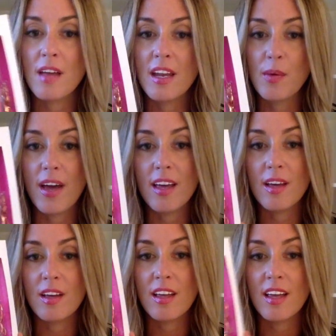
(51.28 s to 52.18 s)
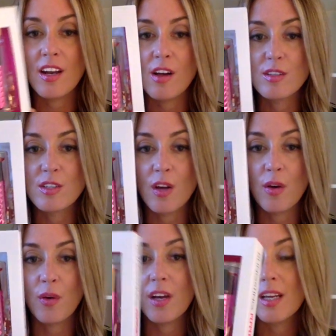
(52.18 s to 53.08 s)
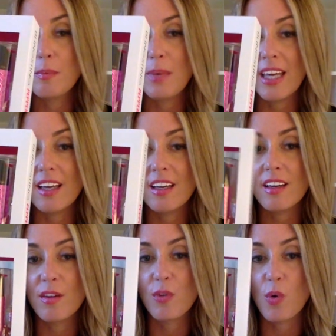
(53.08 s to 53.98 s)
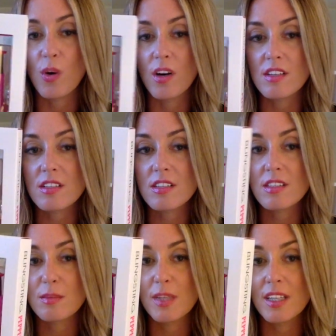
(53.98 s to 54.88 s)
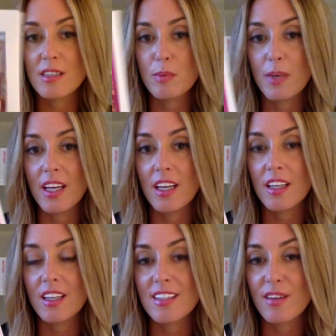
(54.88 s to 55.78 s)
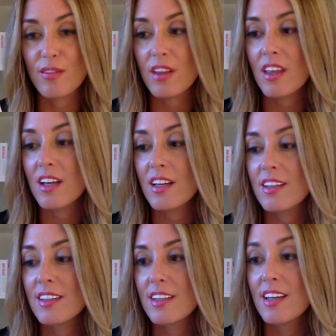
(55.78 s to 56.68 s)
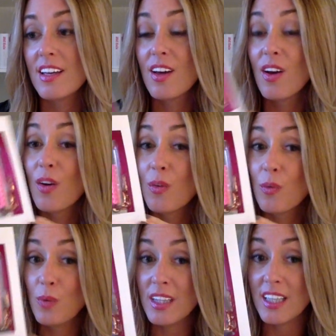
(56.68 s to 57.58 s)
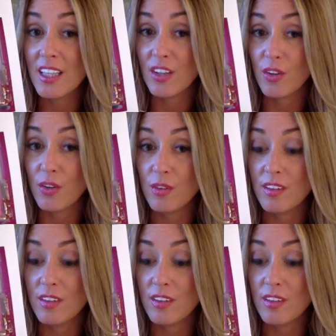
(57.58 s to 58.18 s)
Anyway, and also in pink, of course, because pink is everything. Really cute.